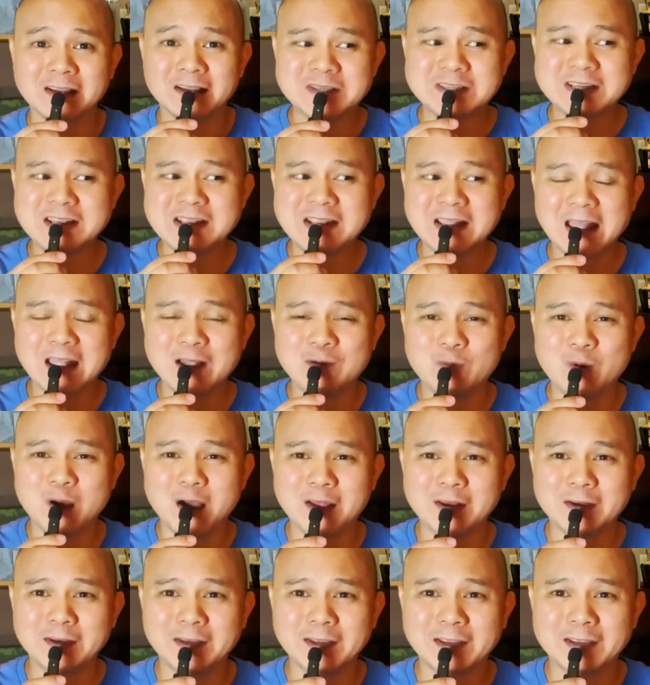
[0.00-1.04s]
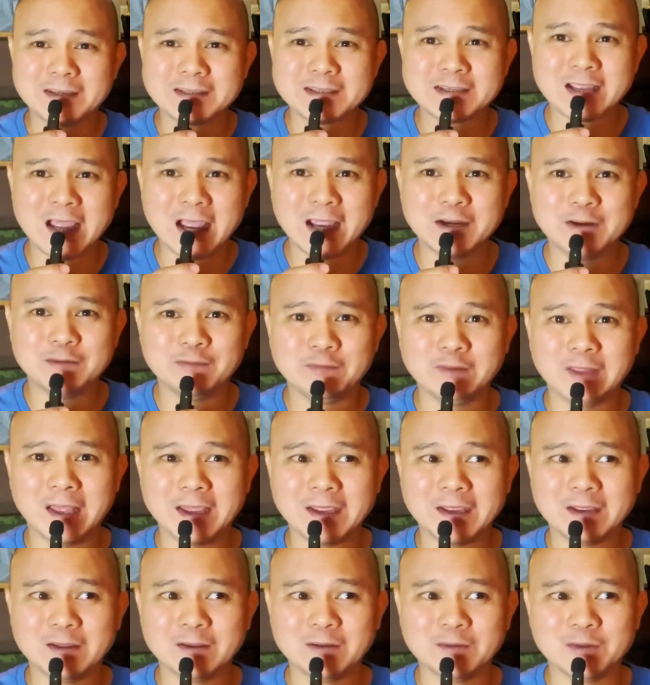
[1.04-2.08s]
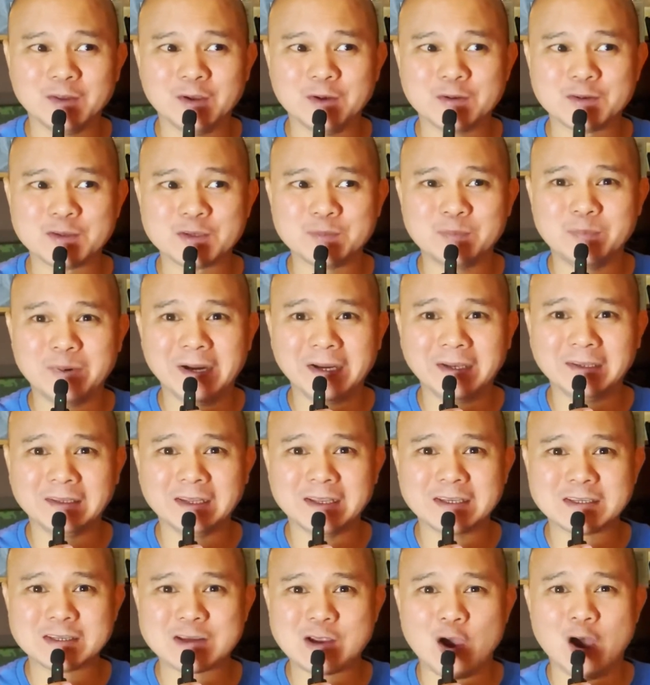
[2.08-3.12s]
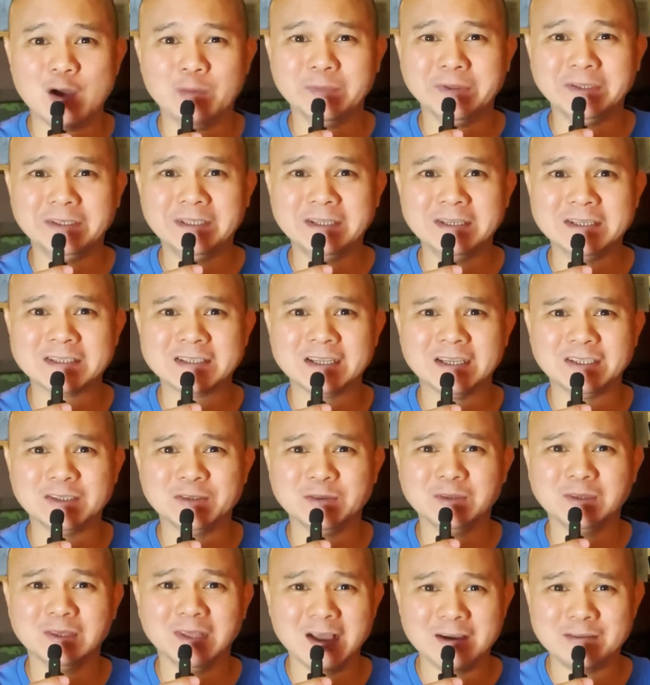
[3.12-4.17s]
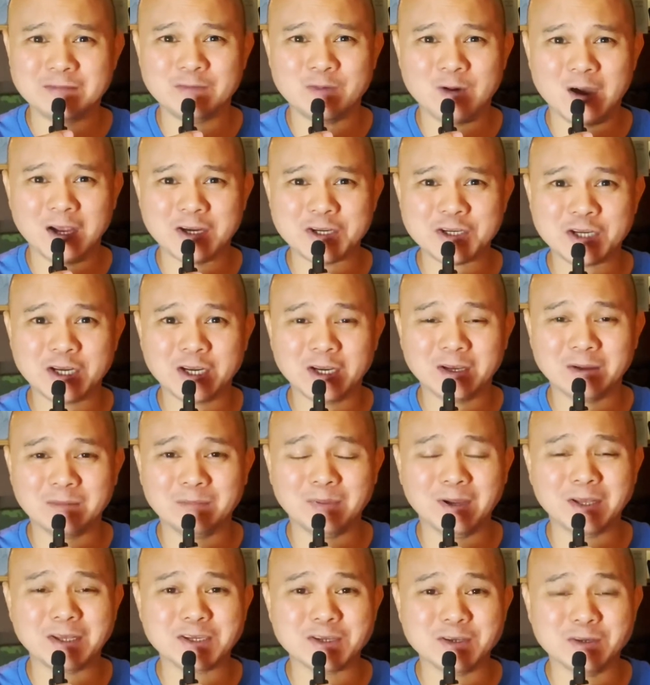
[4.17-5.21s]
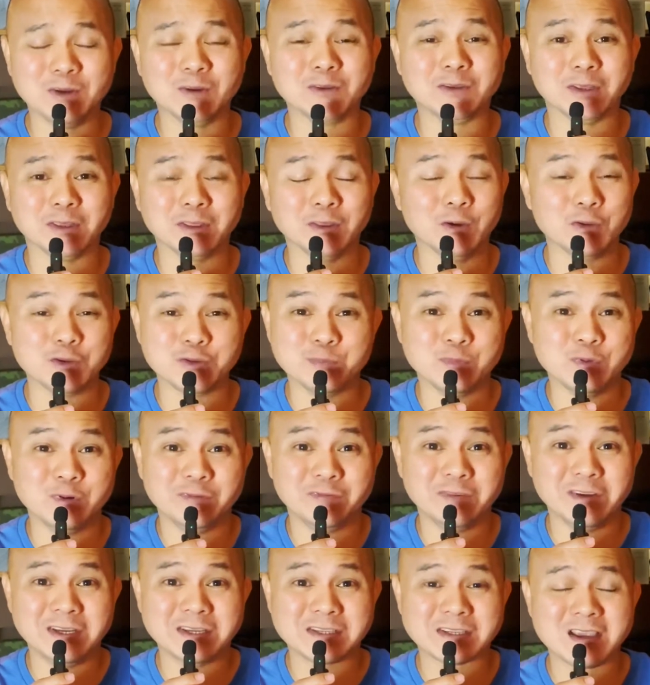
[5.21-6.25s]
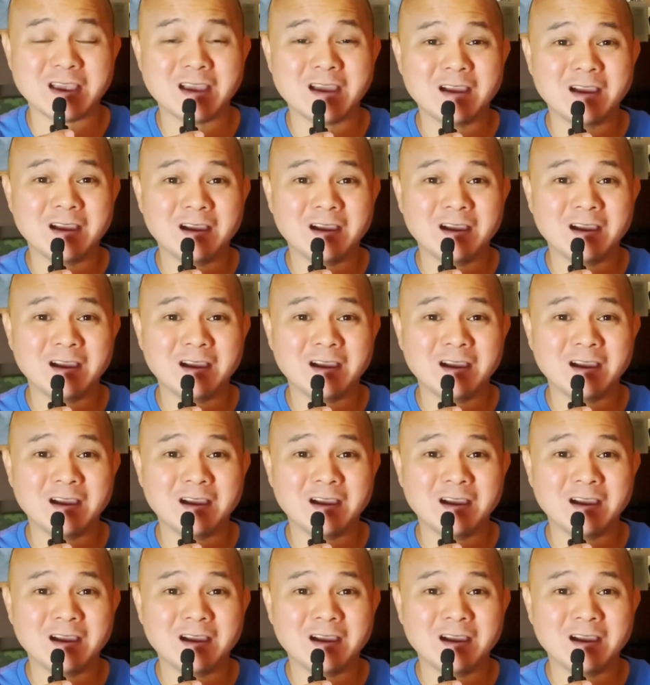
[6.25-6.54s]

CK1 is kind of like those brainless comedies that you love watching, but you know that those movies